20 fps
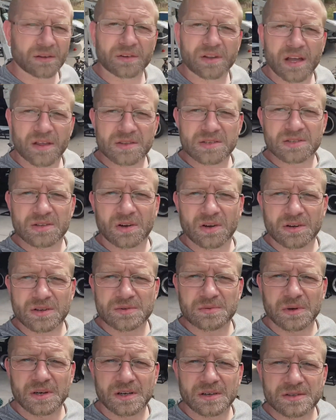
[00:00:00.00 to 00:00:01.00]
on the other side
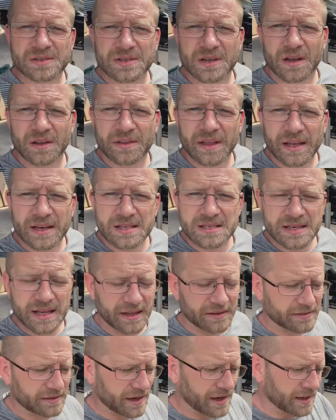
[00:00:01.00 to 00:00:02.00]
as well. So that is
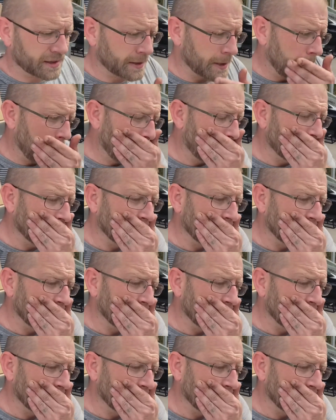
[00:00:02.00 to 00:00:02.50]
now done.